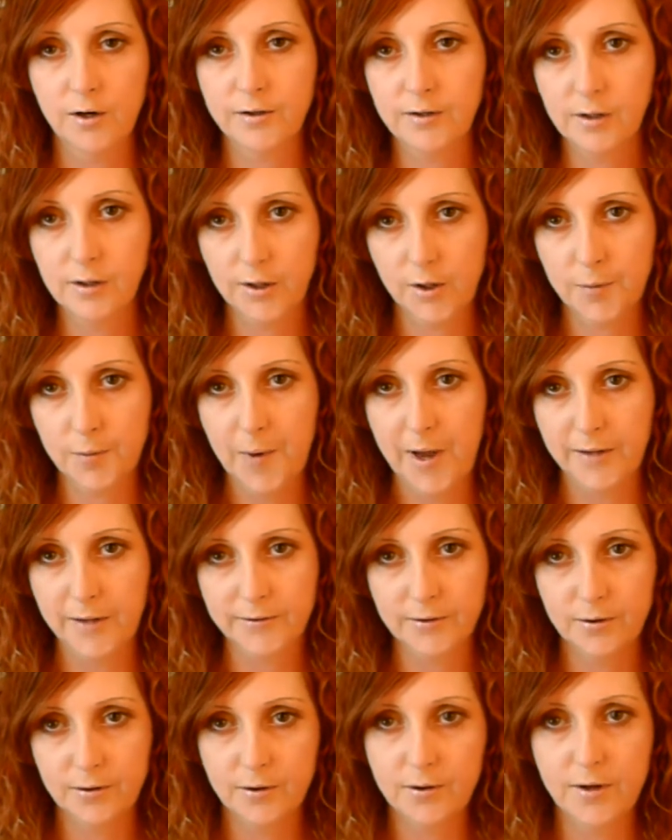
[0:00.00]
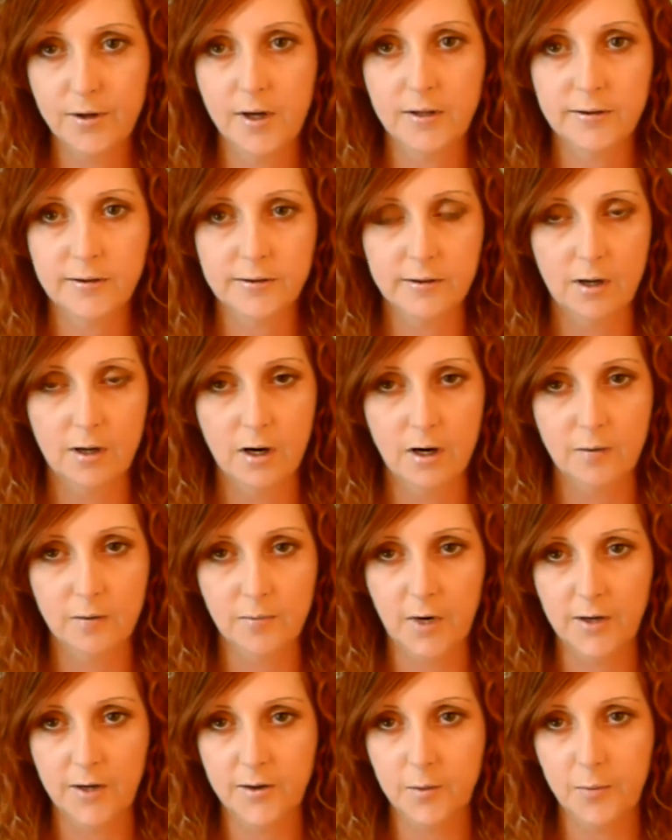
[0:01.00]
glitter pencil that's
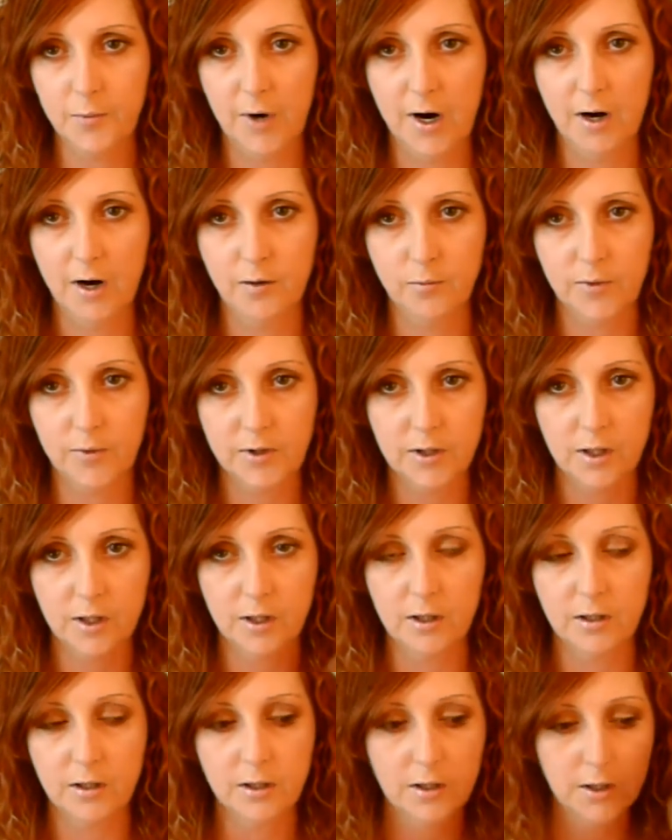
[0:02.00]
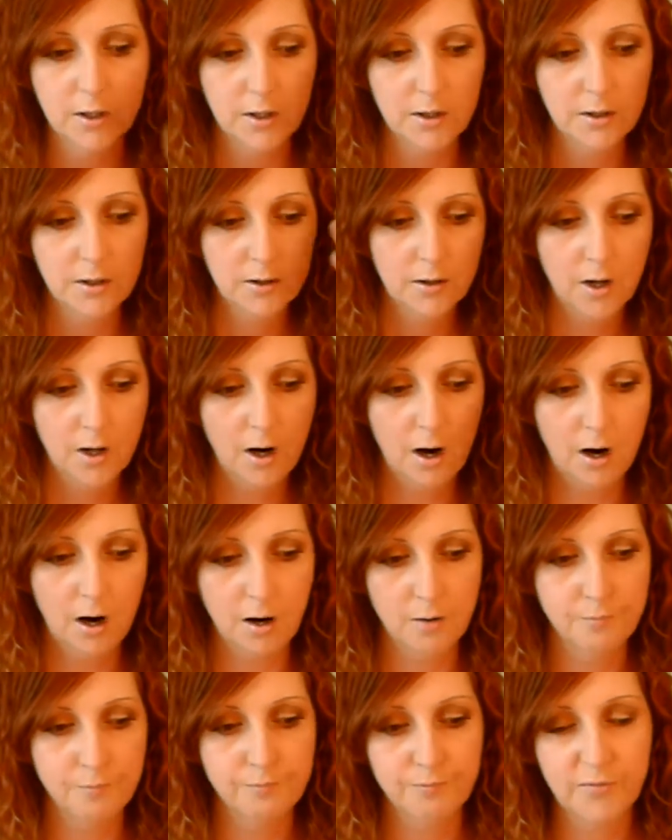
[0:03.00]
got the brown with the
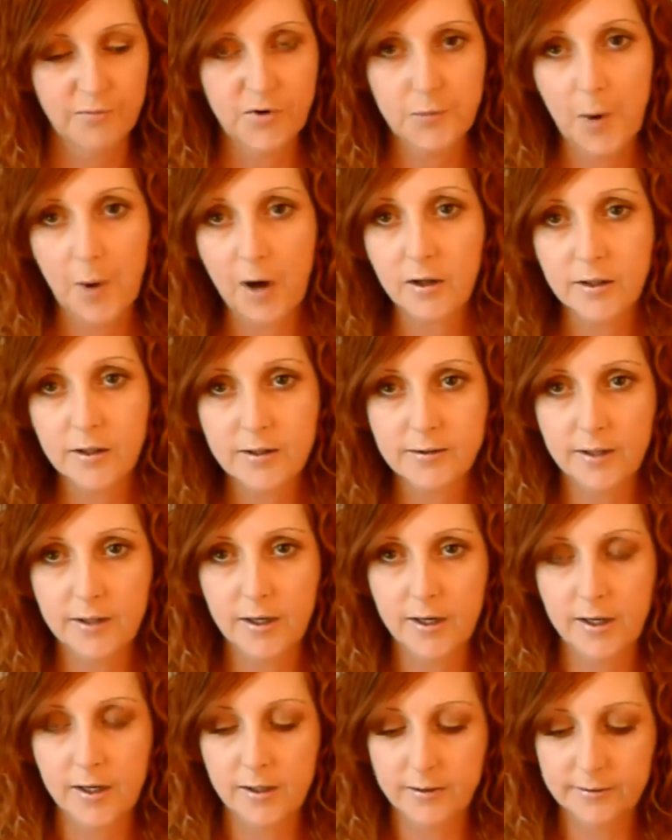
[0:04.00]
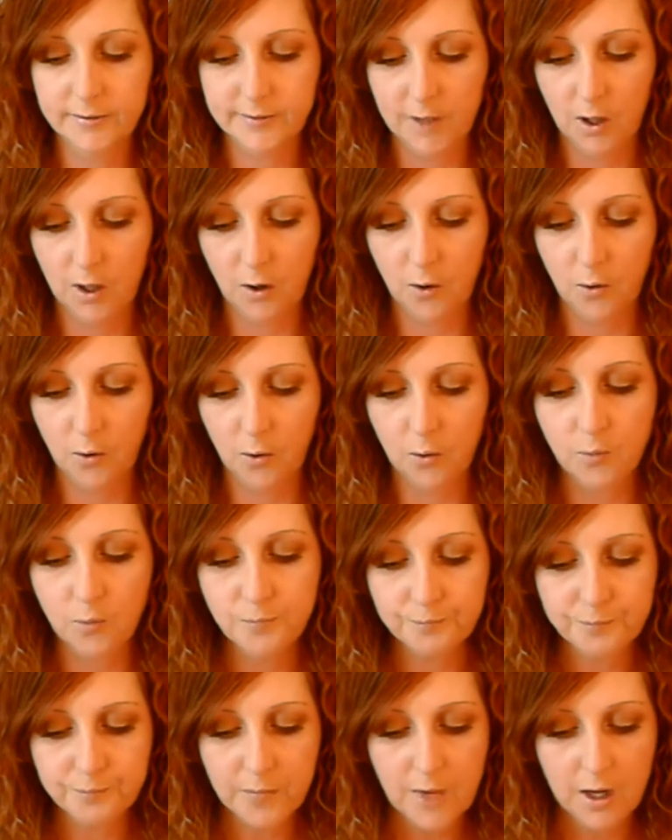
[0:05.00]
sparklies in it. So
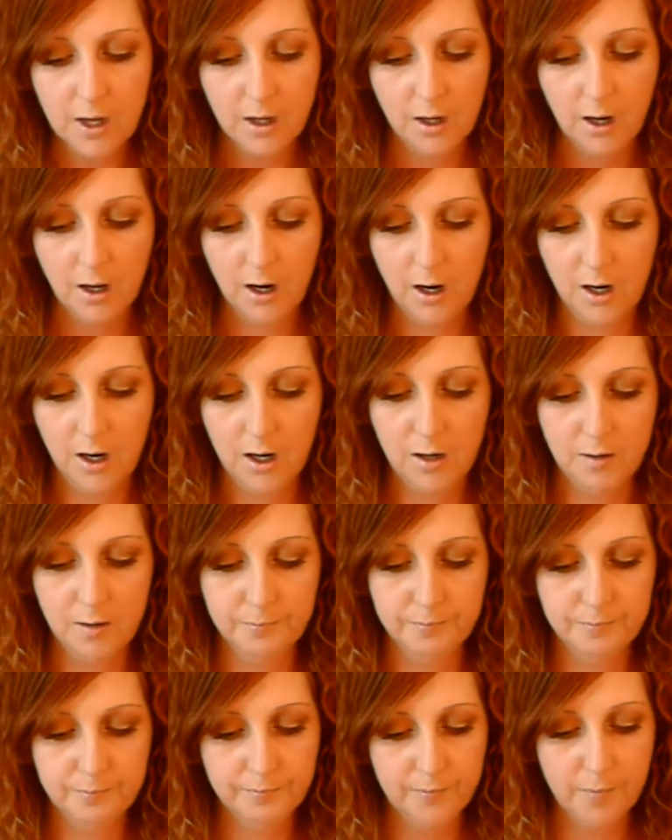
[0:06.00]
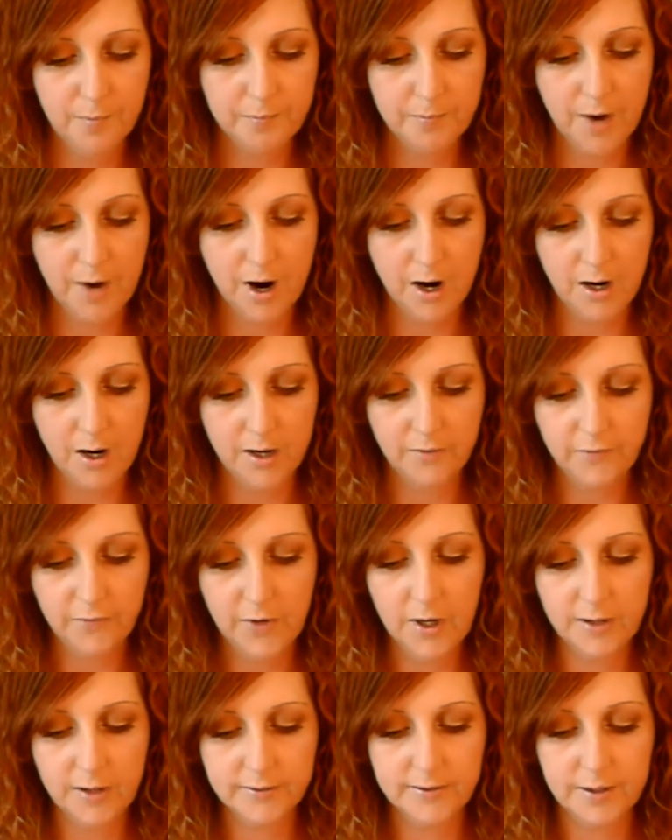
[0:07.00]
my
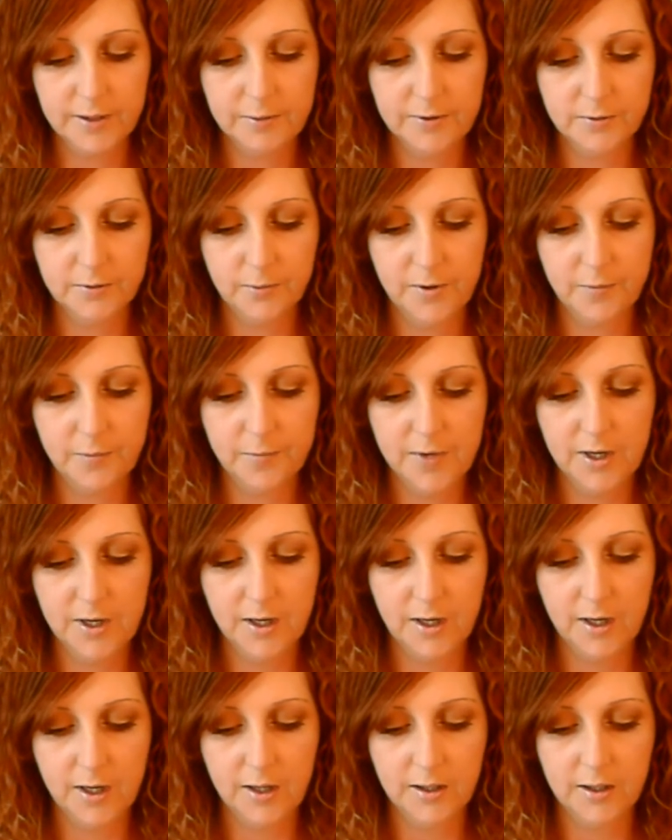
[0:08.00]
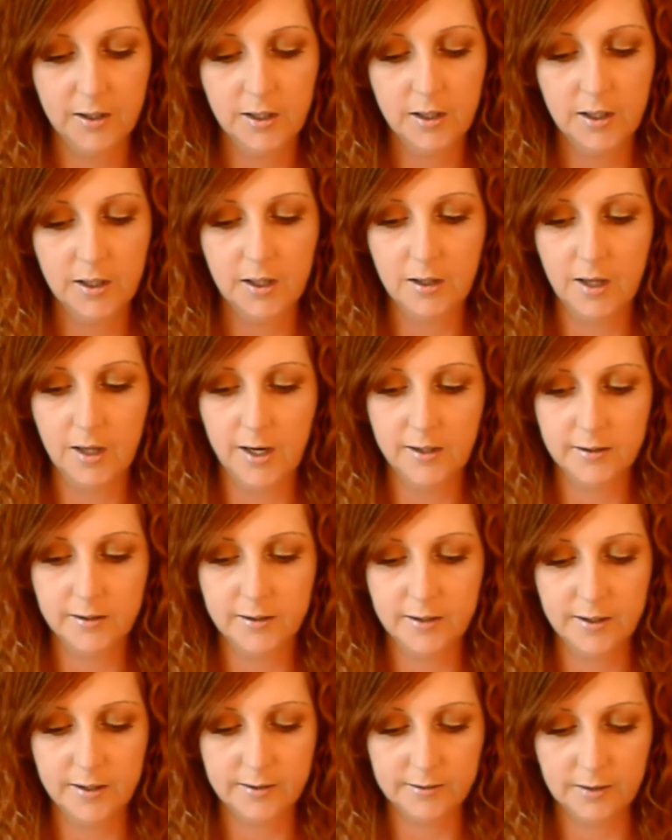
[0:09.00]
fiance was with me, and he likes
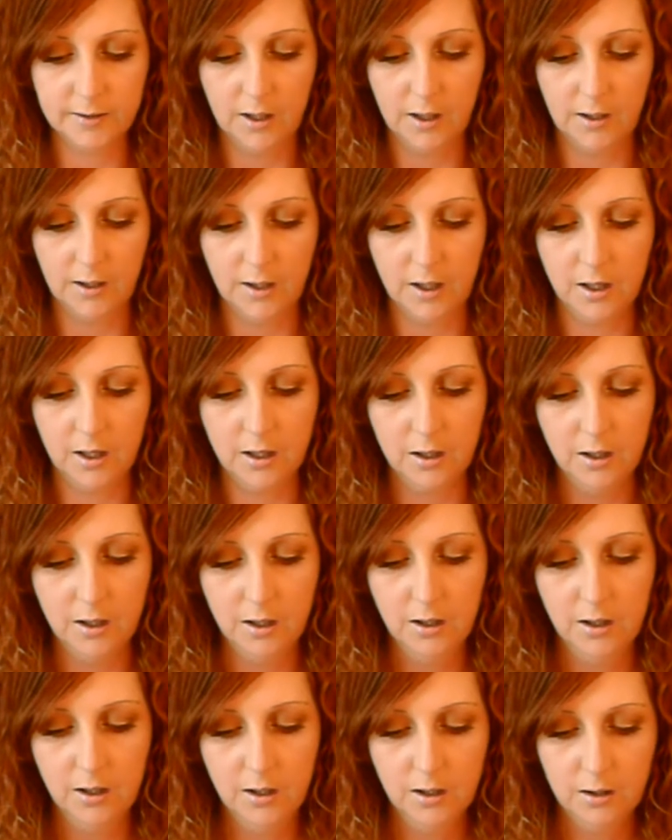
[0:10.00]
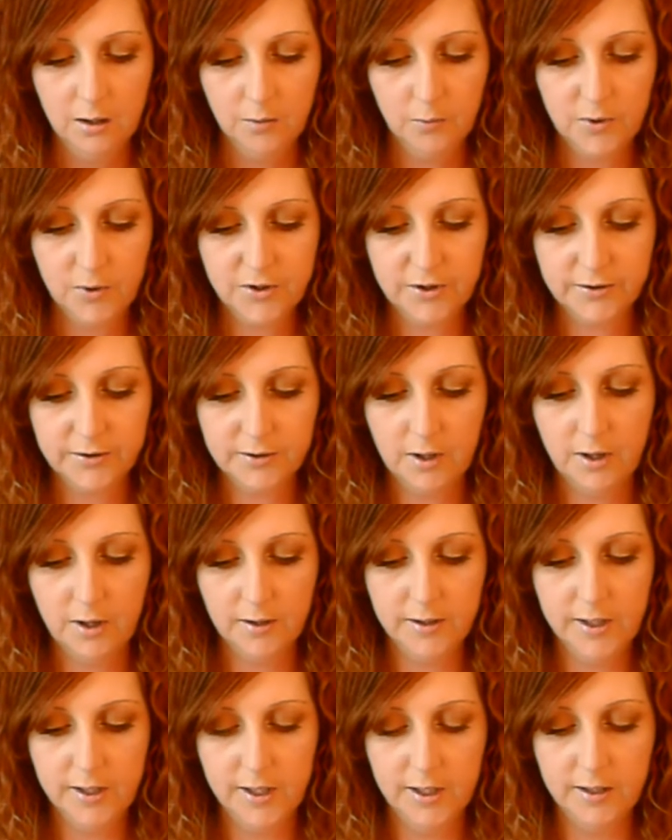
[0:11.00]
this color, which is called
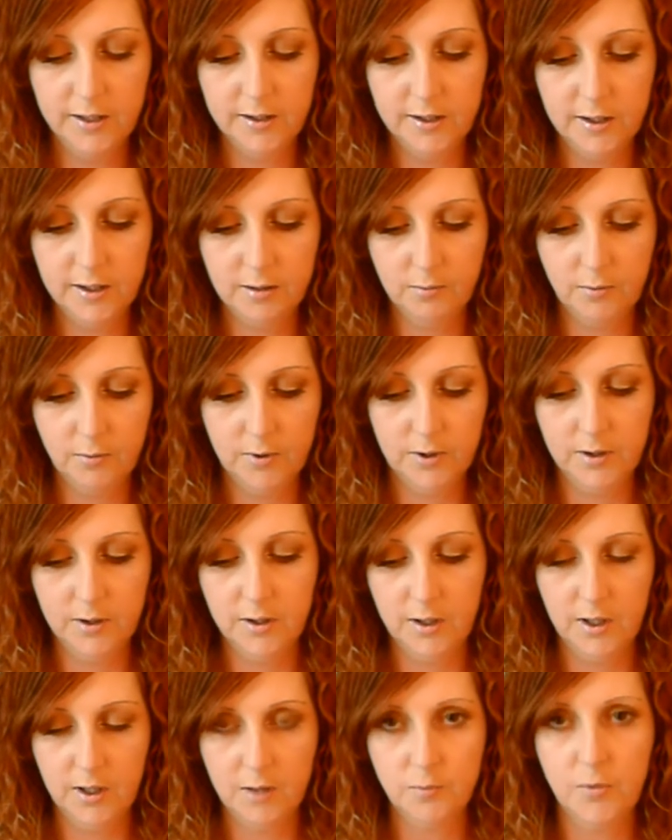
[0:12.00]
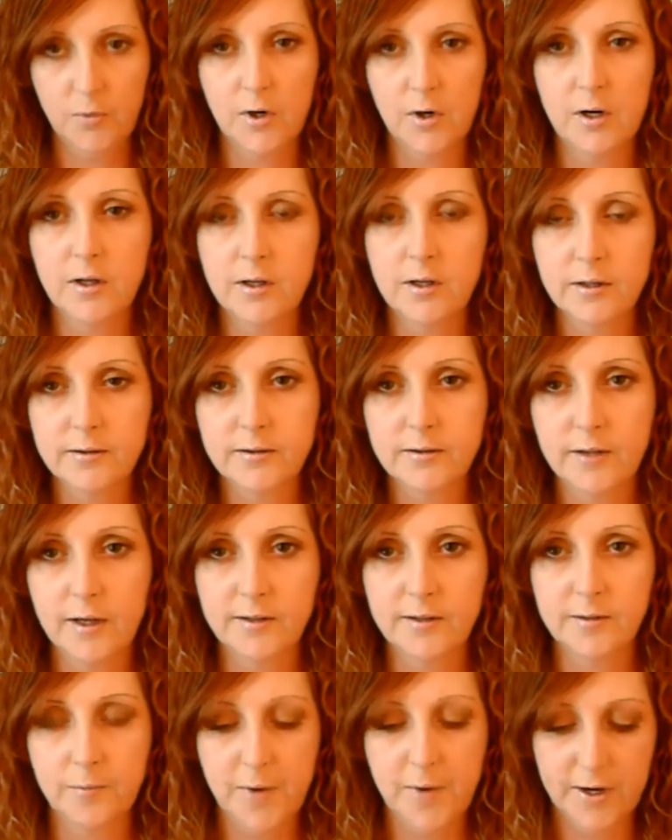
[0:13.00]
Indian Wood, and I'm wearing this as a
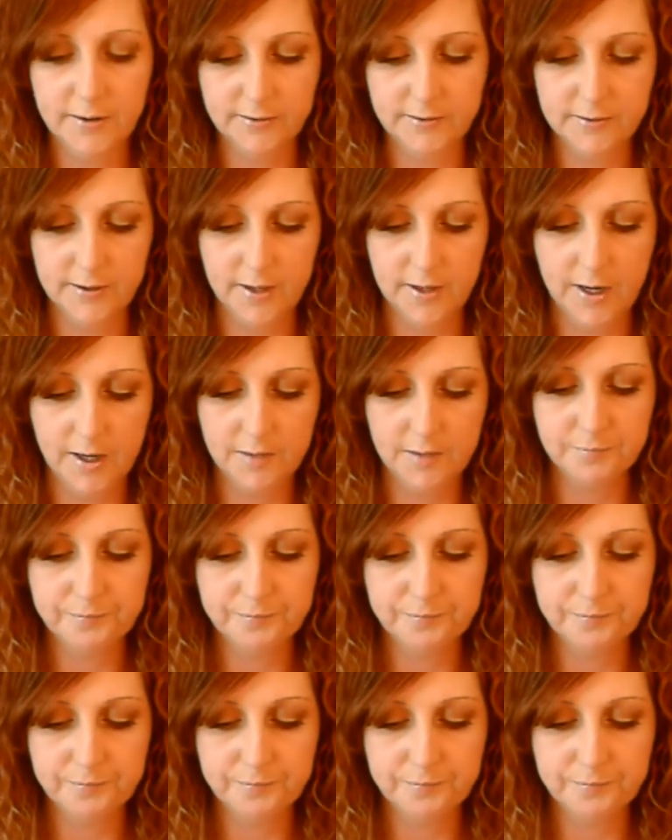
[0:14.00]
base today.